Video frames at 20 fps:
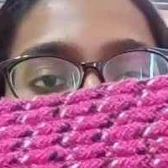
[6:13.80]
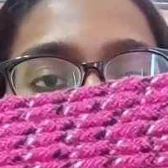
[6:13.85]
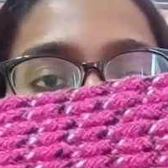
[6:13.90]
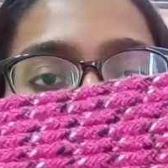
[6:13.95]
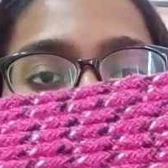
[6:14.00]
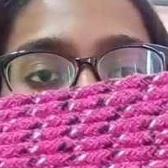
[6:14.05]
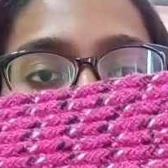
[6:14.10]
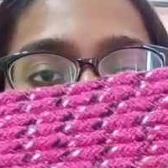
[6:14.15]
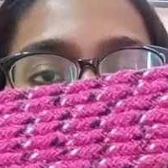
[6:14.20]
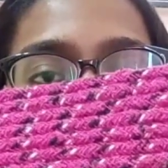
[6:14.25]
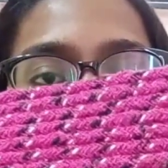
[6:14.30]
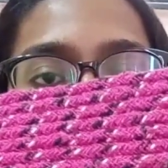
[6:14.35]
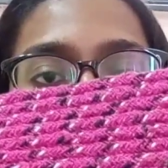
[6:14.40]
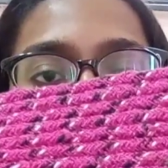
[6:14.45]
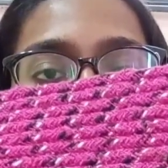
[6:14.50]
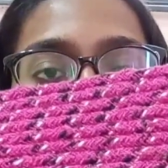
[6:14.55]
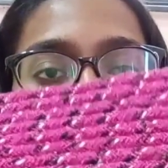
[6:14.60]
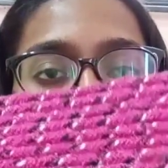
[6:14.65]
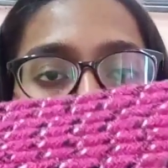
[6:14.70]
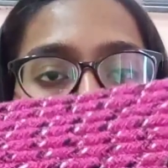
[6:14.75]
this one
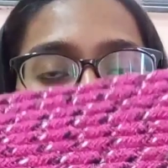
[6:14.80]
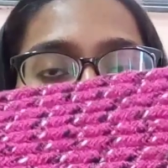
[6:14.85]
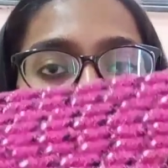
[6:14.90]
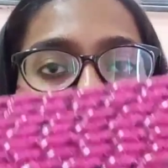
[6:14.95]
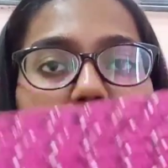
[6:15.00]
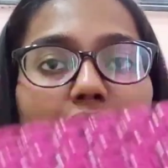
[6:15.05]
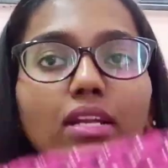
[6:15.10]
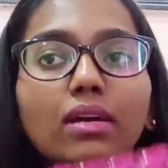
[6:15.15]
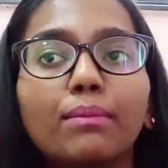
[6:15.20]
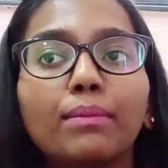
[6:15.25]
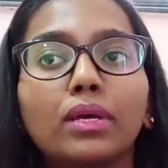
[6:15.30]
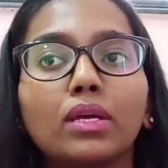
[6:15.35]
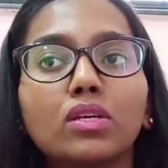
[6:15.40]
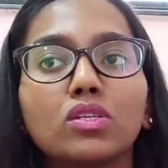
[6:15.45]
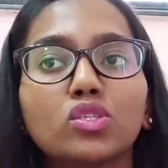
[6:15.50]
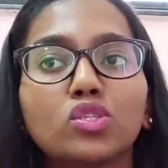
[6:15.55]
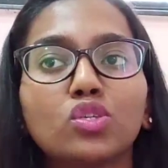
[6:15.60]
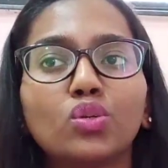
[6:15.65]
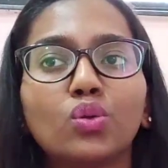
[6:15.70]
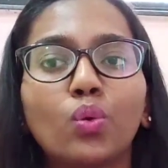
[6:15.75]
a doormat
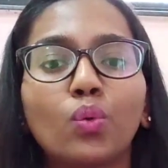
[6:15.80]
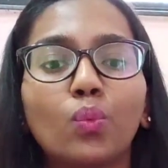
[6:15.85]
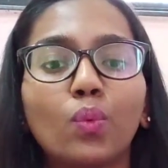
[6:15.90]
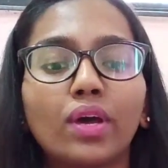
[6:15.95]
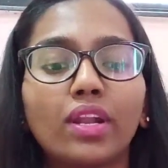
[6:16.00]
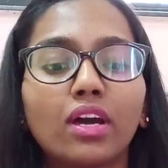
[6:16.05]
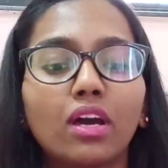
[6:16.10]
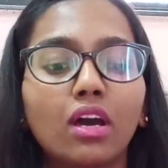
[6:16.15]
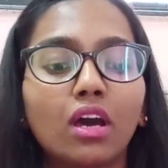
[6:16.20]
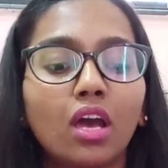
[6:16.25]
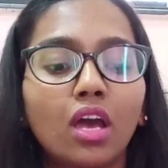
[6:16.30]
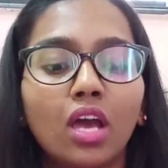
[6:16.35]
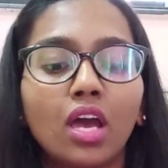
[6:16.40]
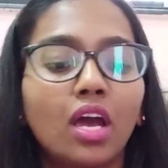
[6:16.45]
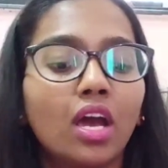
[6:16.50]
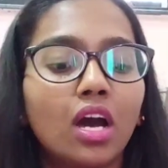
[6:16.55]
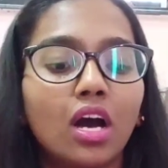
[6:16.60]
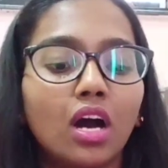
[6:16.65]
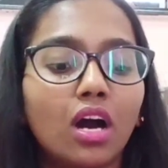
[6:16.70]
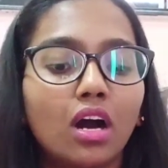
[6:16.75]
because you don't want to
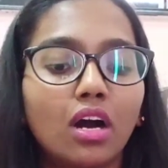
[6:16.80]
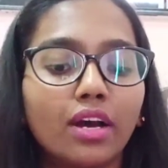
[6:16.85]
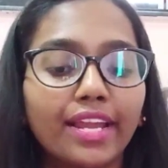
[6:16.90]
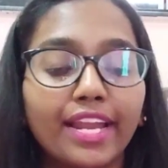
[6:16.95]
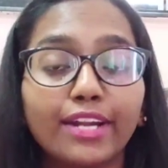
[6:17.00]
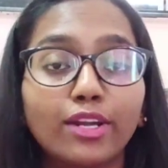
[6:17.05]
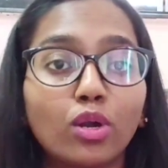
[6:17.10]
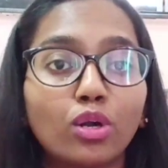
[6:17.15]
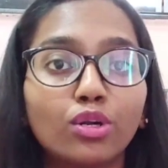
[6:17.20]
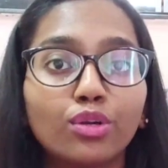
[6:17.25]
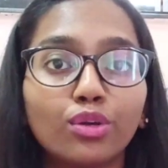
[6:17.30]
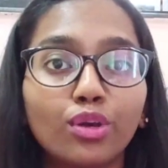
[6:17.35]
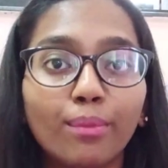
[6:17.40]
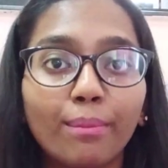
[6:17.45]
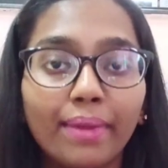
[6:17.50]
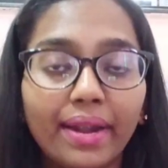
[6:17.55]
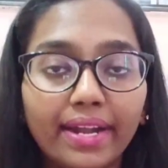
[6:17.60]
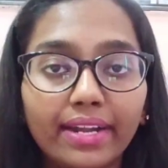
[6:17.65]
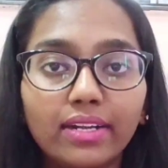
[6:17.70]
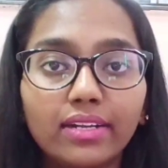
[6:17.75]
uh, get onto your
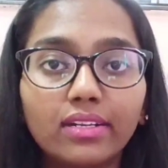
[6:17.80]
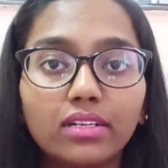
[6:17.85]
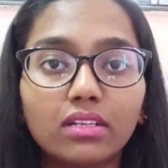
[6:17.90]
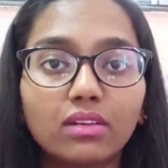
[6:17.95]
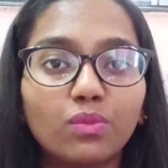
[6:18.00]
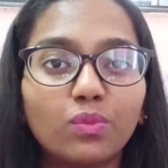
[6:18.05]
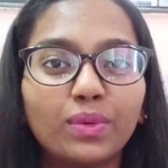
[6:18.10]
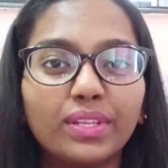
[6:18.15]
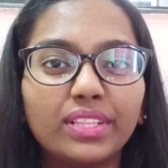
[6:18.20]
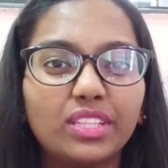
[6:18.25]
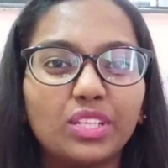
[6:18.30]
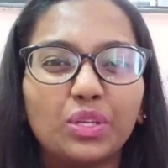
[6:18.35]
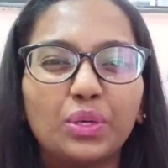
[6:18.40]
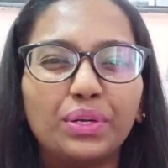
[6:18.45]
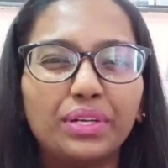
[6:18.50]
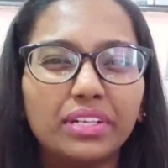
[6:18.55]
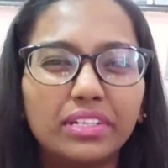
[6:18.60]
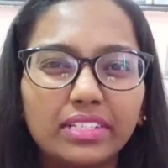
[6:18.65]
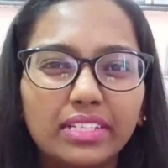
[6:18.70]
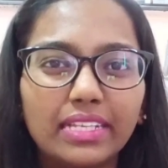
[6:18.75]
bed with
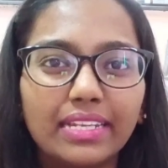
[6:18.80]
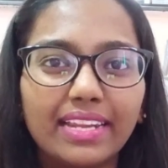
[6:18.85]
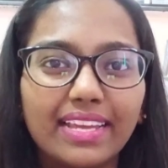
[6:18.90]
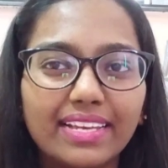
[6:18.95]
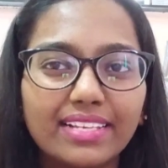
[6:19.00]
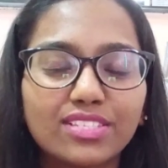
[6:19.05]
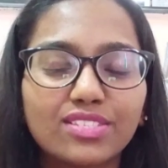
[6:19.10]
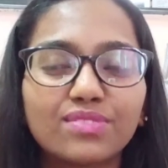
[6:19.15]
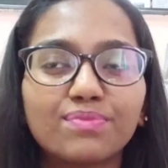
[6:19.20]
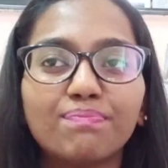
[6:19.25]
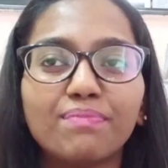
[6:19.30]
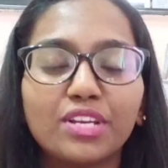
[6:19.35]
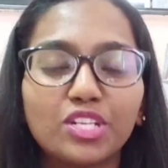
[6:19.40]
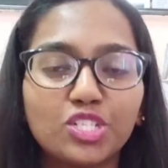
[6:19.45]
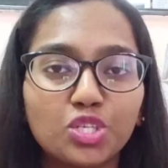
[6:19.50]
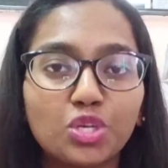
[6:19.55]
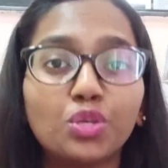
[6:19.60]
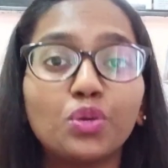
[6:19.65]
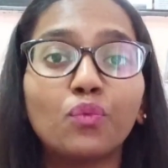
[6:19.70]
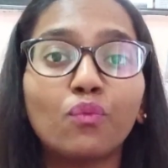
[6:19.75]
your dirty legs make
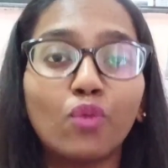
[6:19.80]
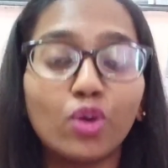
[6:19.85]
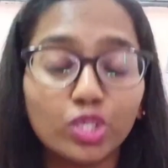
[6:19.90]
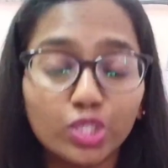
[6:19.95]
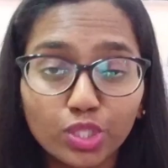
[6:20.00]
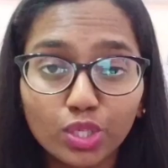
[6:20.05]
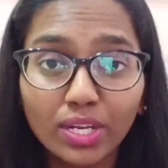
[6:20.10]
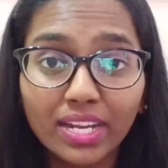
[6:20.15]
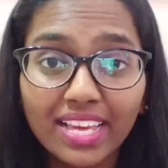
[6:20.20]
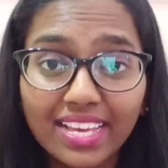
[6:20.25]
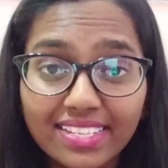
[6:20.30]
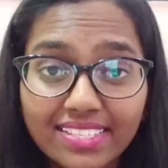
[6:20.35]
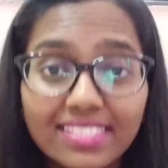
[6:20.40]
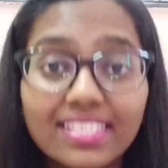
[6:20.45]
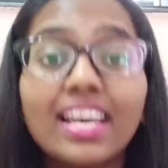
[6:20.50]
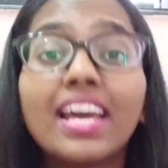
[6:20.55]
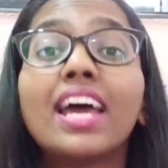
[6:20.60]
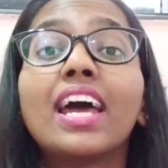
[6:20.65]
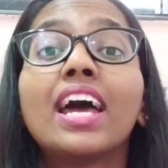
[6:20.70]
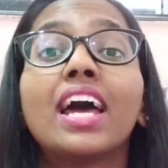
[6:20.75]
sure you wash your
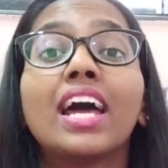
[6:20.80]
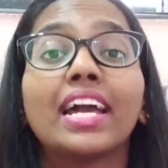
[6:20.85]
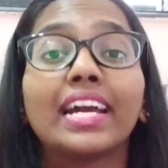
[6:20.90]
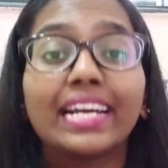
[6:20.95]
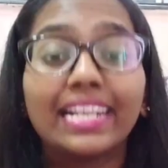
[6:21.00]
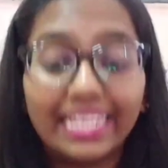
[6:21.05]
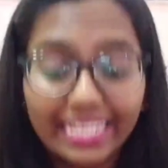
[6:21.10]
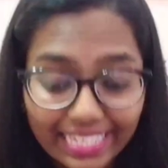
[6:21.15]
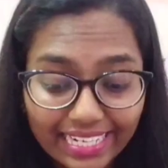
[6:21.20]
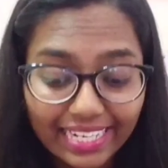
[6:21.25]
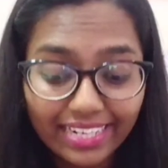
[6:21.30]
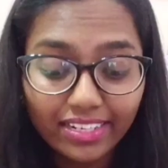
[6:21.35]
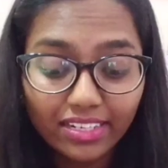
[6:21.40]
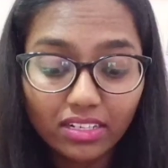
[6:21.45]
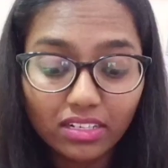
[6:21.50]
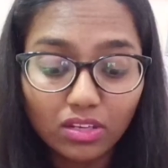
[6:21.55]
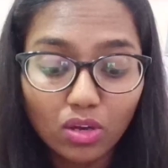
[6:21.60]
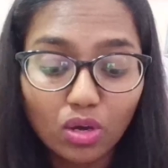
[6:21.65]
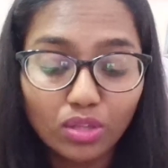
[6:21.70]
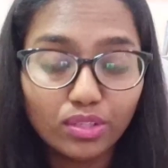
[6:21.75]
legs clean it
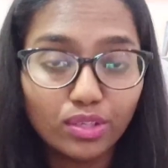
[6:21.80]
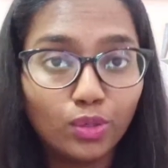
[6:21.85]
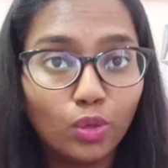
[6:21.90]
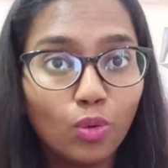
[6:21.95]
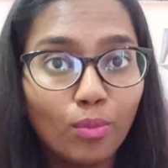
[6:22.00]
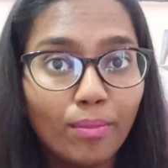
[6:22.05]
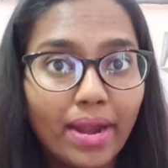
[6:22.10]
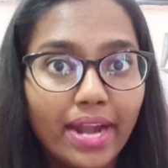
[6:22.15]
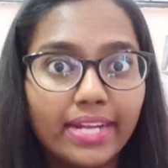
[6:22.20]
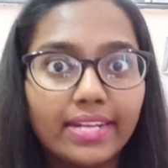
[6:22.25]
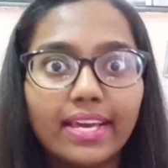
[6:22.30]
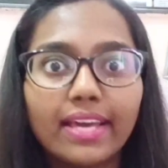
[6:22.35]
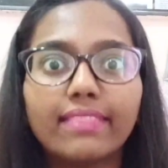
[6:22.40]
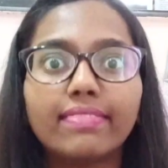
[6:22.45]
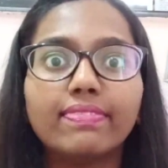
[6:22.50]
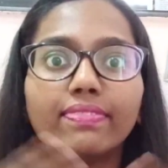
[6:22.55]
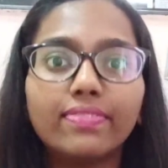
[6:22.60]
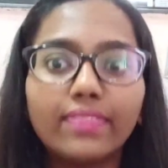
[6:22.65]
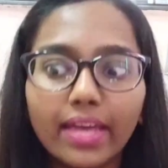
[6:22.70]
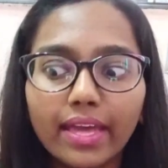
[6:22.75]
on the doormat
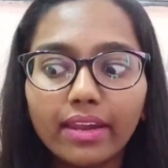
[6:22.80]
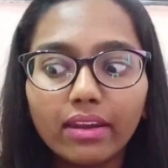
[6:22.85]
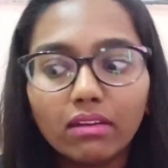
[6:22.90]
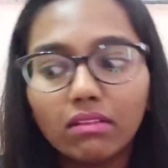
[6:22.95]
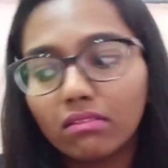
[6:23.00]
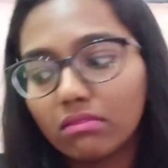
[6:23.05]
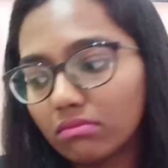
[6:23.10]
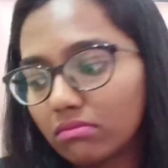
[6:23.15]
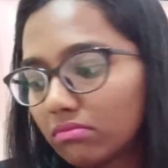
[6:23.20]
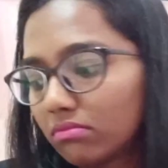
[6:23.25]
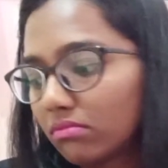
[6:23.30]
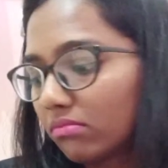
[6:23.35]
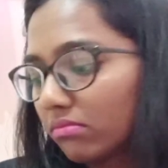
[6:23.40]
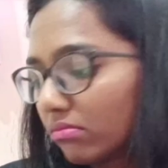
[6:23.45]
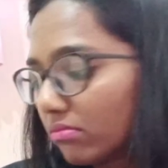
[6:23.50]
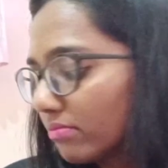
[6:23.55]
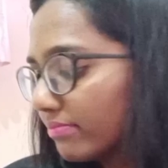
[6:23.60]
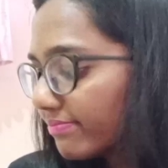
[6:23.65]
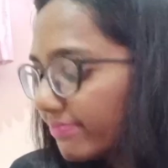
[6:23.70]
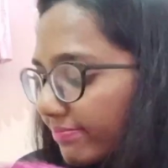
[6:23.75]
and then
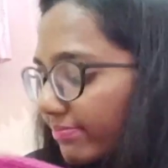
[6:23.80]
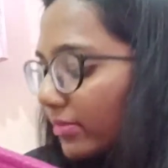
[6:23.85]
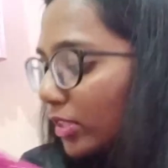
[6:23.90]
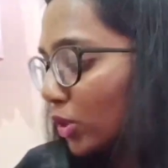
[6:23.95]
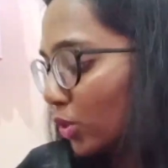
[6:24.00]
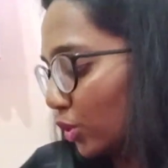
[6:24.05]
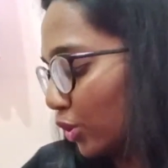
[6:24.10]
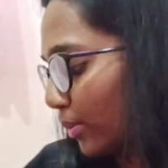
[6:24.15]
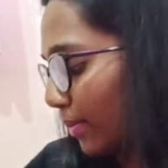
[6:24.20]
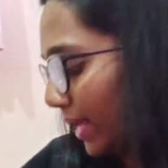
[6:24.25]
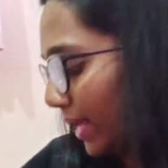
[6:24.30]
go to the